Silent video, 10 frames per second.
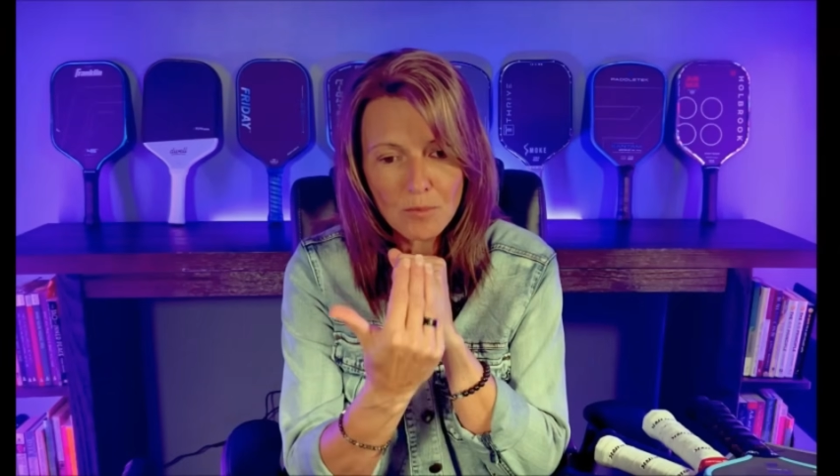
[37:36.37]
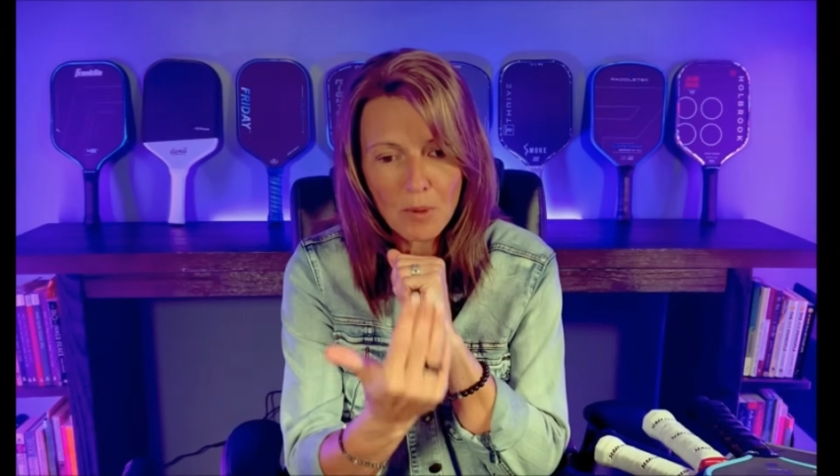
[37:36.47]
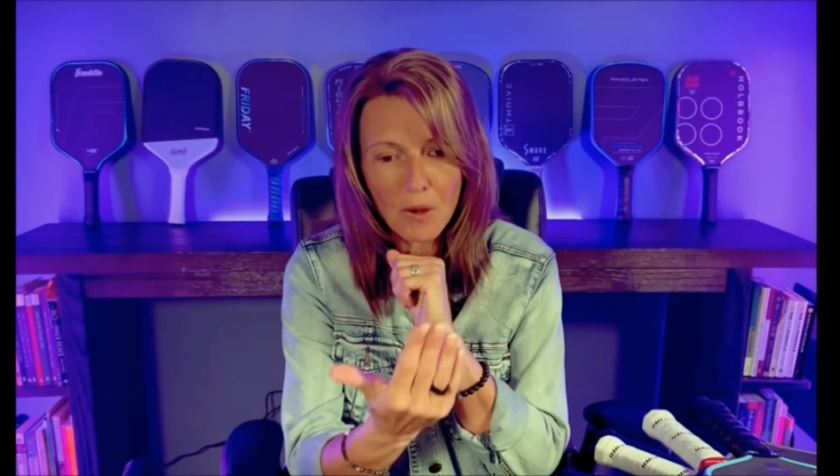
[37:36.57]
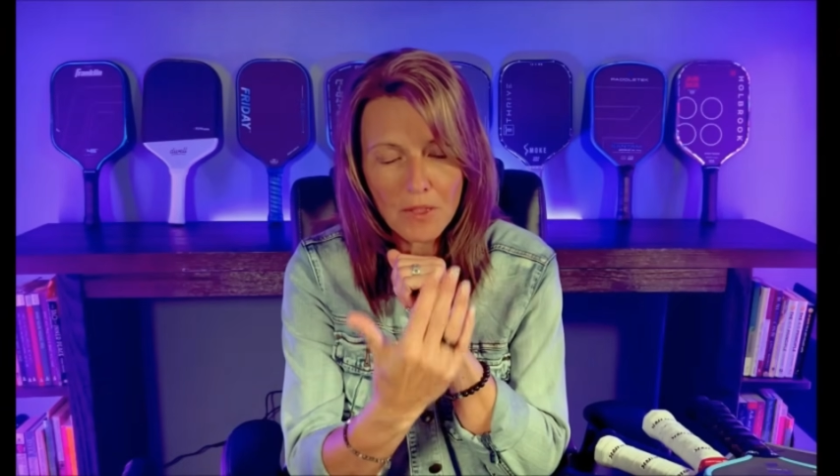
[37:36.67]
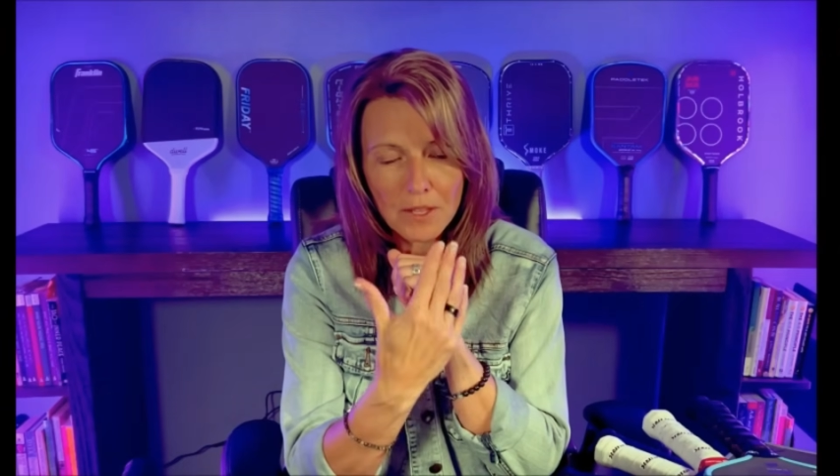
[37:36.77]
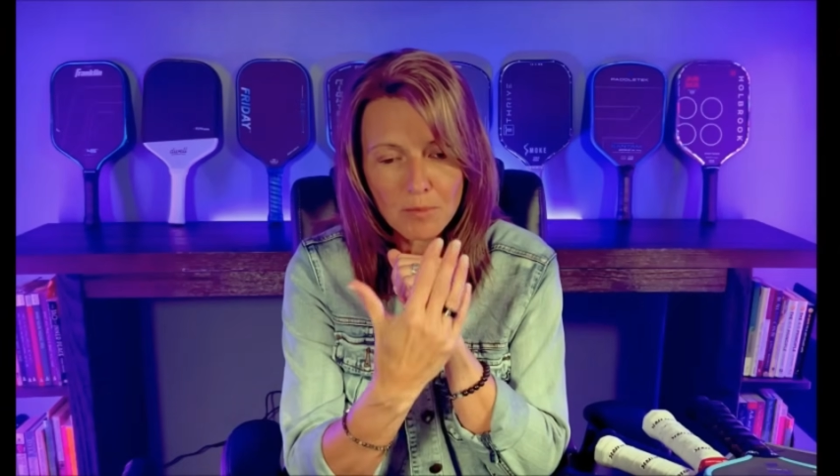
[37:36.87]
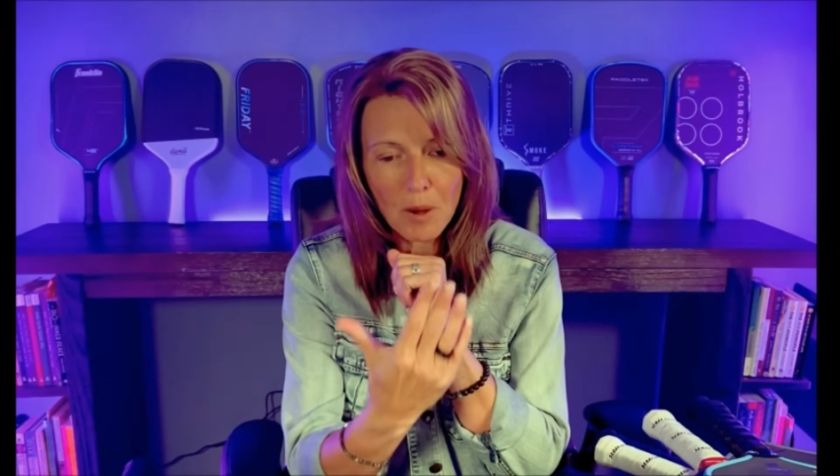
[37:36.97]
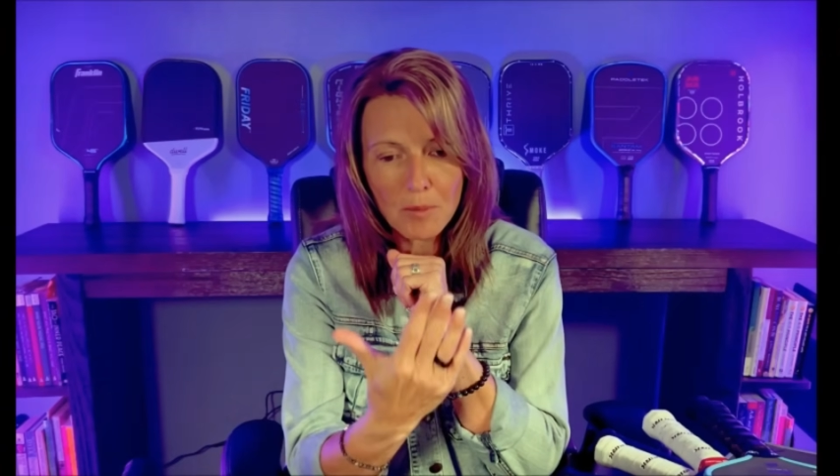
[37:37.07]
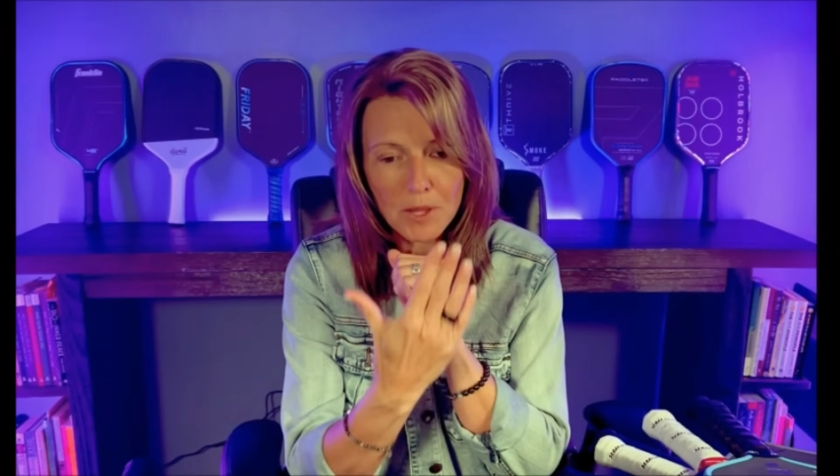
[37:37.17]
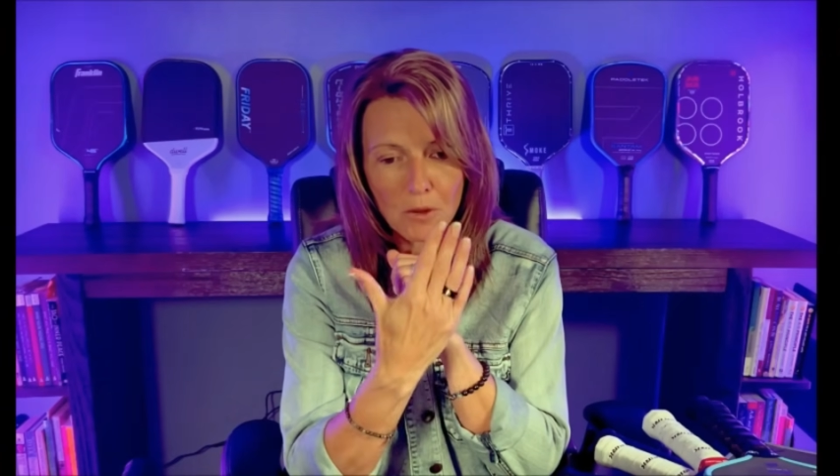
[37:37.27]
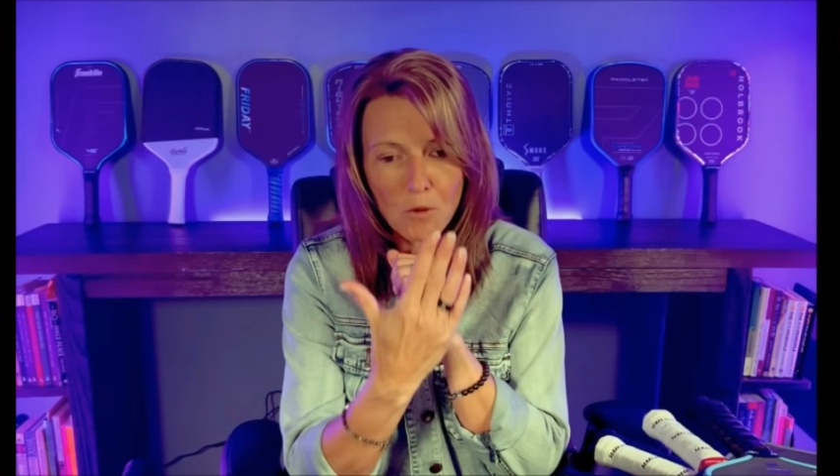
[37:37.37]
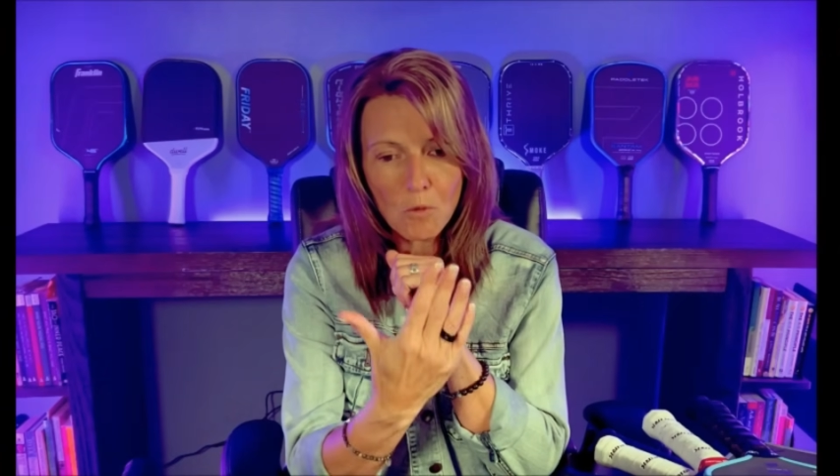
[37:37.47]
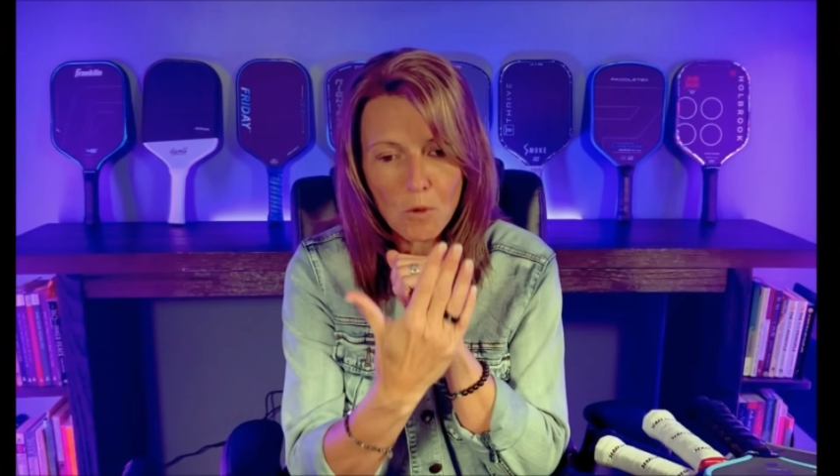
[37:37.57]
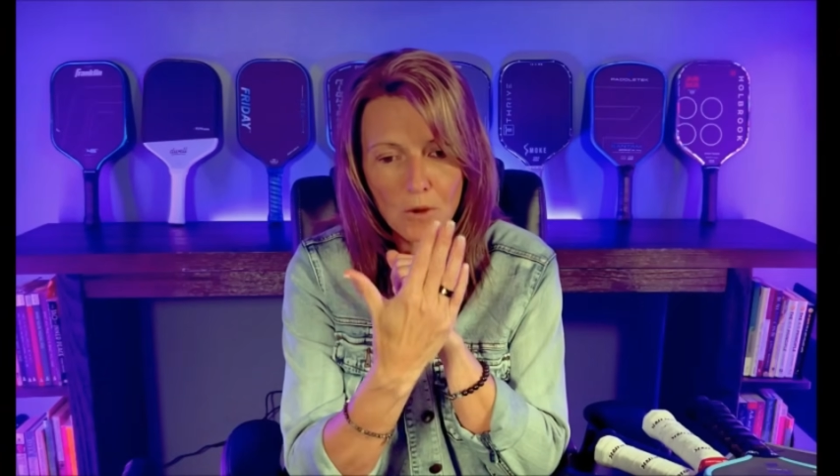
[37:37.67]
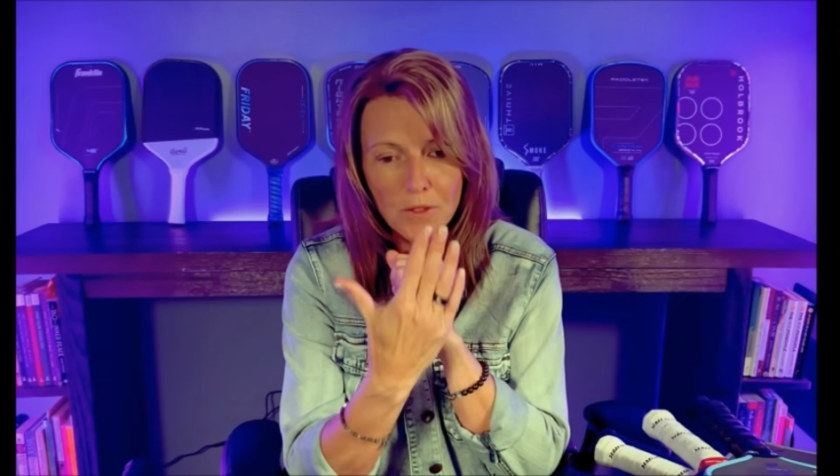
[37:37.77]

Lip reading: and part of that's probably the core,